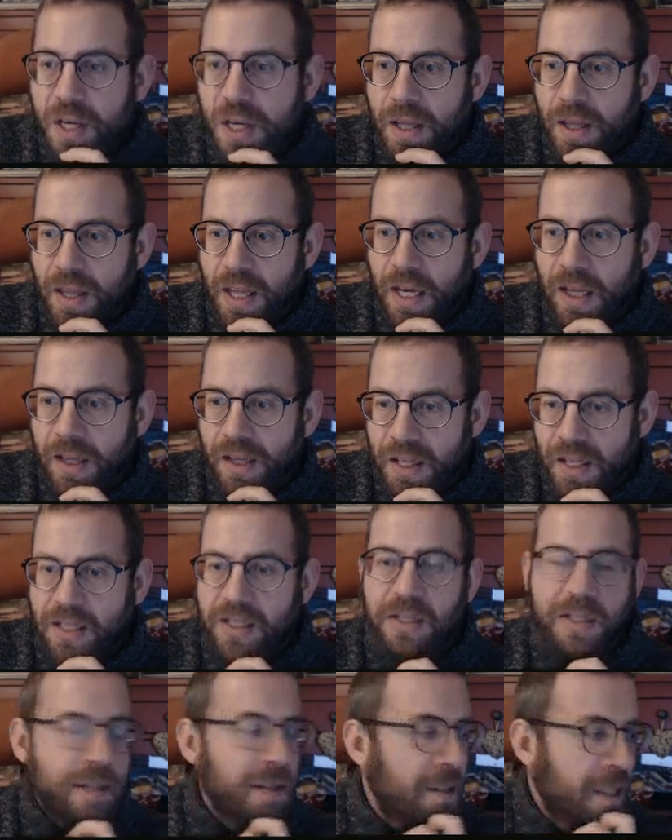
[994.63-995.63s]
then this
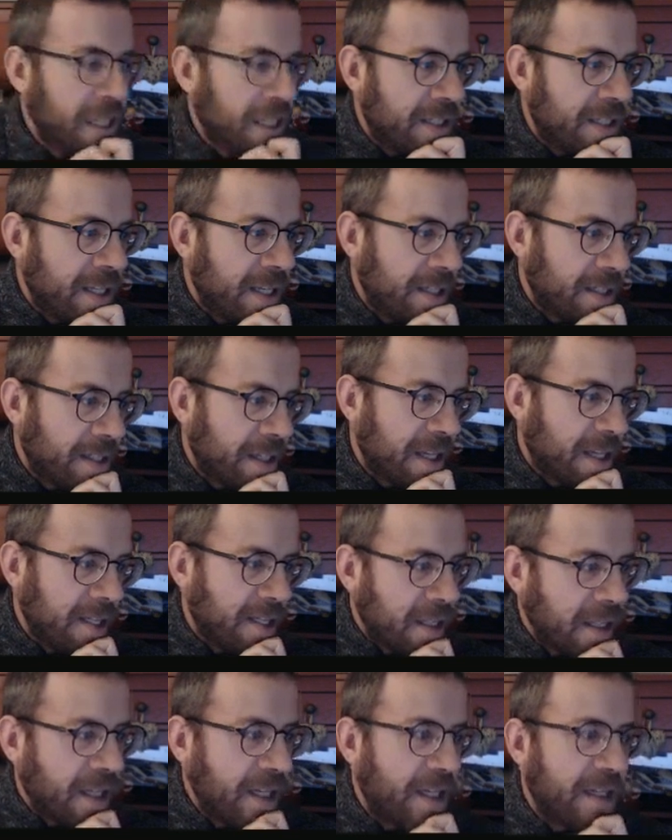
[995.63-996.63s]
test case
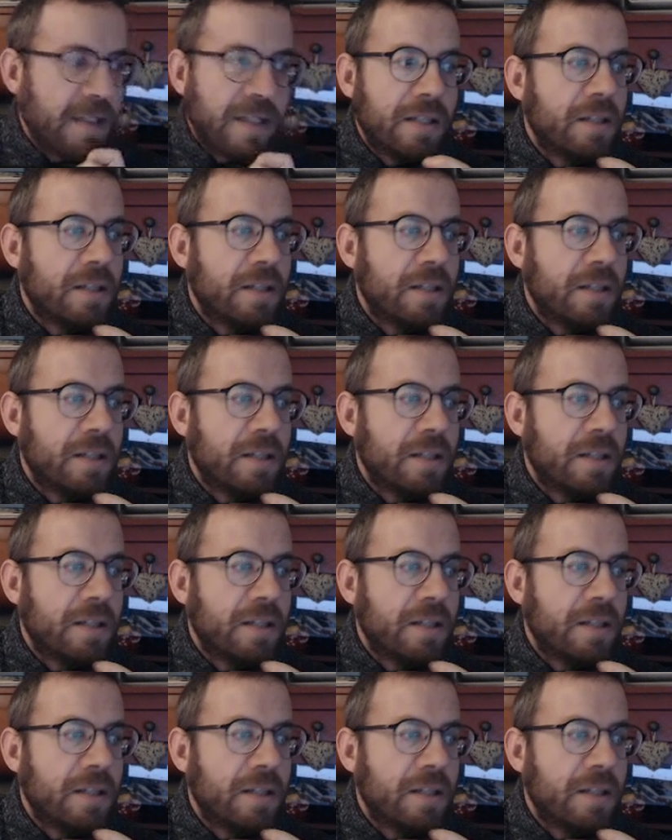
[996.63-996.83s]
is